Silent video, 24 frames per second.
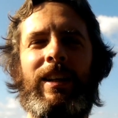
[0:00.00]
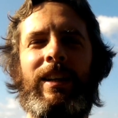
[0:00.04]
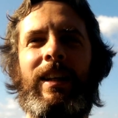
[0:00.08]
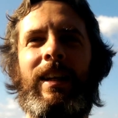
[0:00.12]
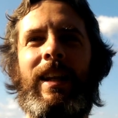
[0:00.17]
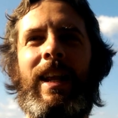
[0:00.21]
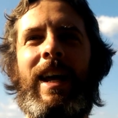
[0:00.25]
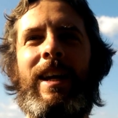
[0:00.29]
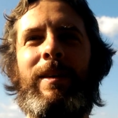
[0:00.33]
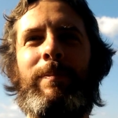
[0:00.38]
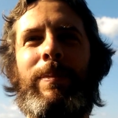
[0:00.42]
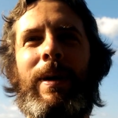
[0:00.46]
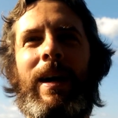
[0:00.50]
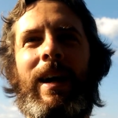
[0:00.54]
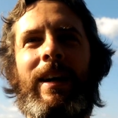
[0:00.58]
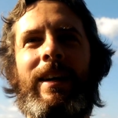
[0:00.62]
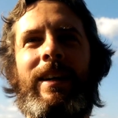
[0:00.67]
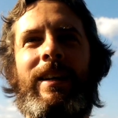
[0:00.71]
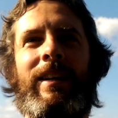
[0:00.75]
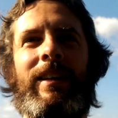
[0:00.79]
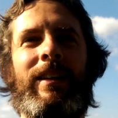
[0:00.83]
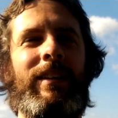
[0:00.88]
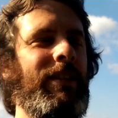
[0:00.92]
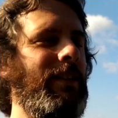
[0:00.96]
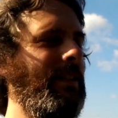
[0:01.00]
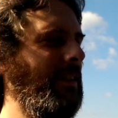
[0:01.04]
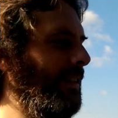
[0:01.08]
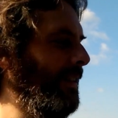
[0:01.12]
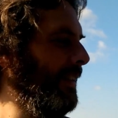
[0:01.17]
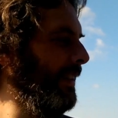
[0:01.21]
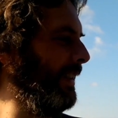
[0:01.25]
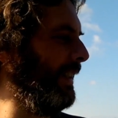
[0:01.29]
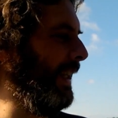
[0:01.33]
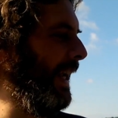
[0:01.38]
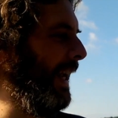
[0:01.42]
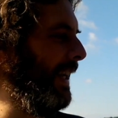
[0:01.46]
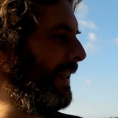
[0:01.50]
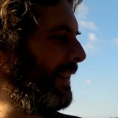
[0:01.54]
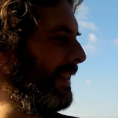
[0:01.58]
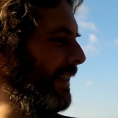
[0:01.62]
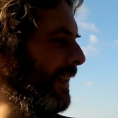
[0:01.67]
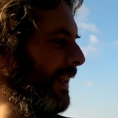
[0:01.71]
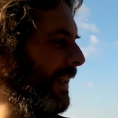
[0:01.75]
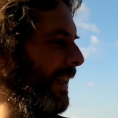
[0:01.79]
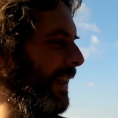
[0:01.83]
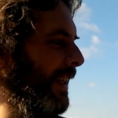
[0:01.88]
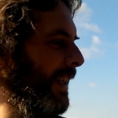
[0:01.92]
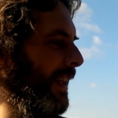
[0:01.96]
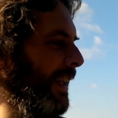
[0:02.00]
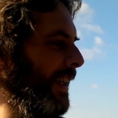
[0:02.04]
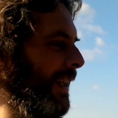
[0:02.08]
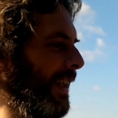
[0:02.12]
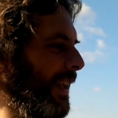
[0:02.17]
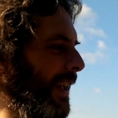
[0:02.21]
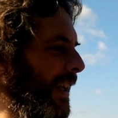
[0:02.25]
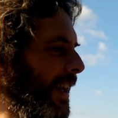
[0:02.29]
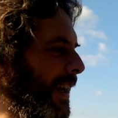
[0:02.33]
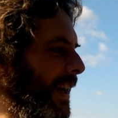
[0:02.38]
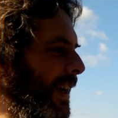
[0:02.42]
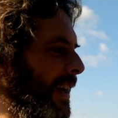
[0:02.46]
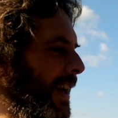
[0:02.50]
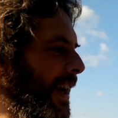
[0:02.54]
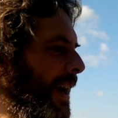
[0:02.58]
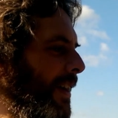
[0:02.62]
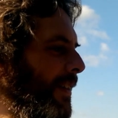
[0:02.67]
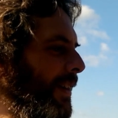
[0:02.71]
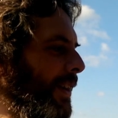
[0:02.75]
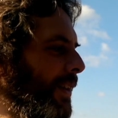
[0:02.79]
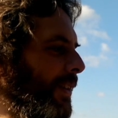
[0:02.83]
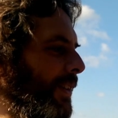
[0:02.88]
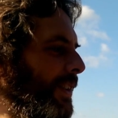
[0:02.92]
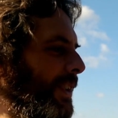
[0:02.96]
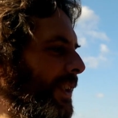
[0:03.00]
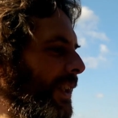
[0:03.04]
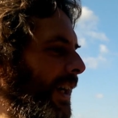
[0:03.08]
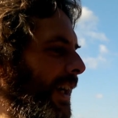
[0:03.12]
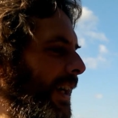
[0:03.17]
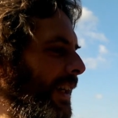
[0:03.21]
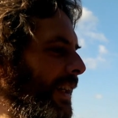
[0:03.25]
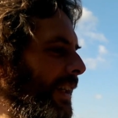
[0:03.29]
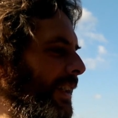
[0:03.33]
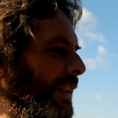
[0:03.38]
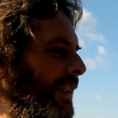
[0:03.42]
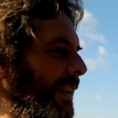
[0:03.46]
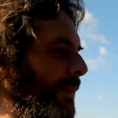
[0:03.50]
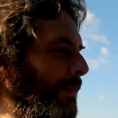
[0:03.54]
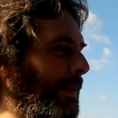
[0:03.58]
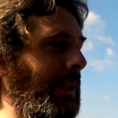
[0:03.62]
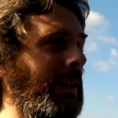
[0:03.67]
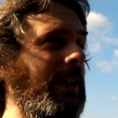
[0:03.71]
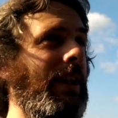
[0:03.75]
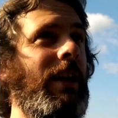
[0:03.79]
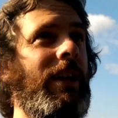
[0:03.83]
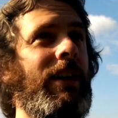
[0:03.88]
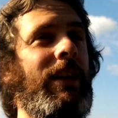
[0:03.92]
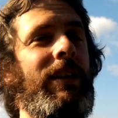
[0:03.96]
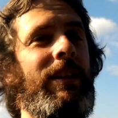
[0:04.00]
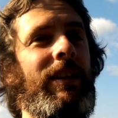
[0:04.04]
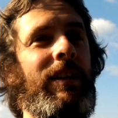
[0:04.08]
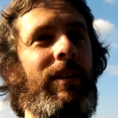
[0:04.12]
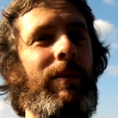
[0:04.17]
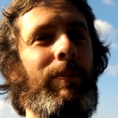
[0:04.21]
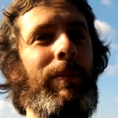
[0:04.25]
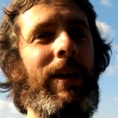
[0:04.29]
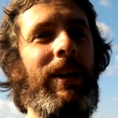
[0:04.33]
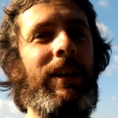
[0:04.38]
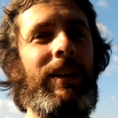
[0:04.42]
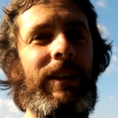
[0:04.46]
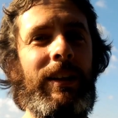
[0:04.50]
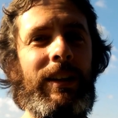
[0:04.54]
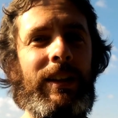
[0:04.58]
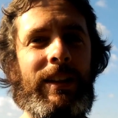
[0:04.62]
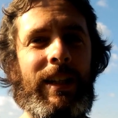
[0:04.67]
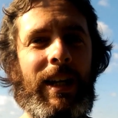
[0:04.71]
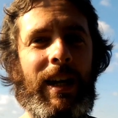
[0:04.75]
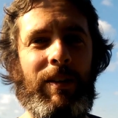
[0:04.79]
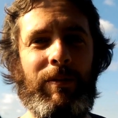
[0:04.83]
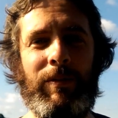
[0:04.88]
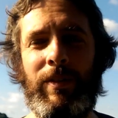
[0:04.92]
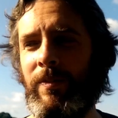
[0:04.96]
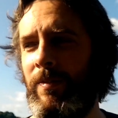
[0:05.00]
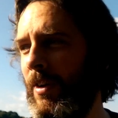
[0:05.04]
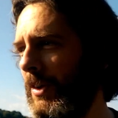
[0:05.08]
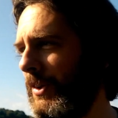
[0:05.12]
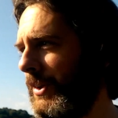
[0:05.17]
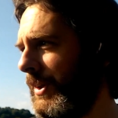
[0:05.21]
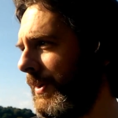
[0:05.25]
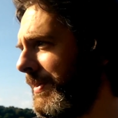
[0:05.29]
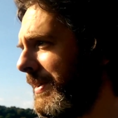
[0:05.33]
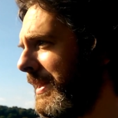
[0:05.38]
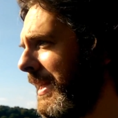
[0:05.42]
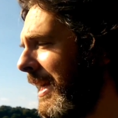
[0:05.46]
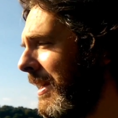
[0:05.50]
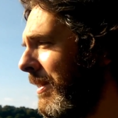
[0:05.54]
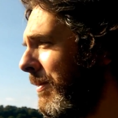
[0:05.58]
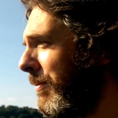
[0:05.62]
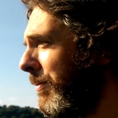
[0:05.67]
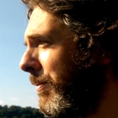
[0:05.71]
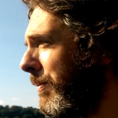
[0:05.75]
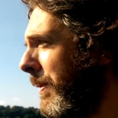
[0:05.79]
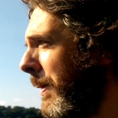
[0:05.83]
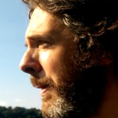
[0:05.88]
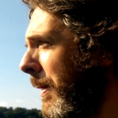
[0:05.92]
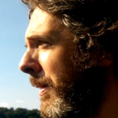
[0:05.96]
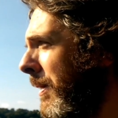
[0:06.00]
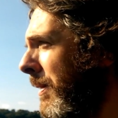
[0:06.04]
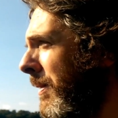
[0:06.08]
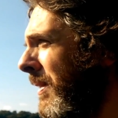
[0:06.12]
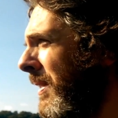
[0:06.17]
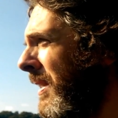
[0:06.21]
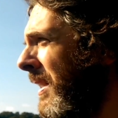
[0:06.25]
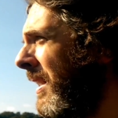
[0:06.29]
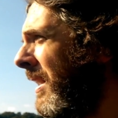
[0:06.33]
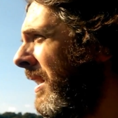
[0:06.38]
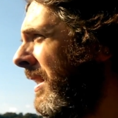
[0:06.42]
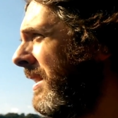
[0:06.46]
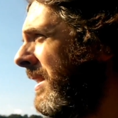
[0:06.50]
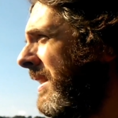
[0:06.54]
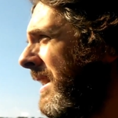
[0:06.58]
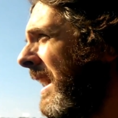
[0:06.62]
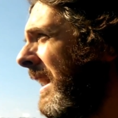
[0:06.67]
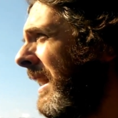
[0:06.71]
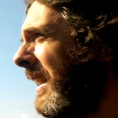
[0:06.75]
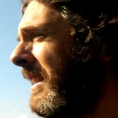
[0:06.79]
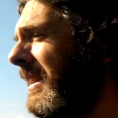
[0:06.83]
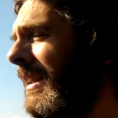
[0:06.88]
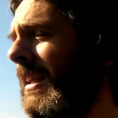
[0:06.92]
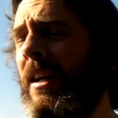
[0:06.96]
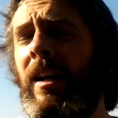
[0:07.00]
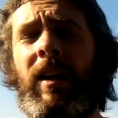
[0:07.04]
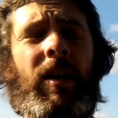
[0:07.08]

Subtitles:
laid-back set. And herringgunter did an amazing set with lots of tape decks.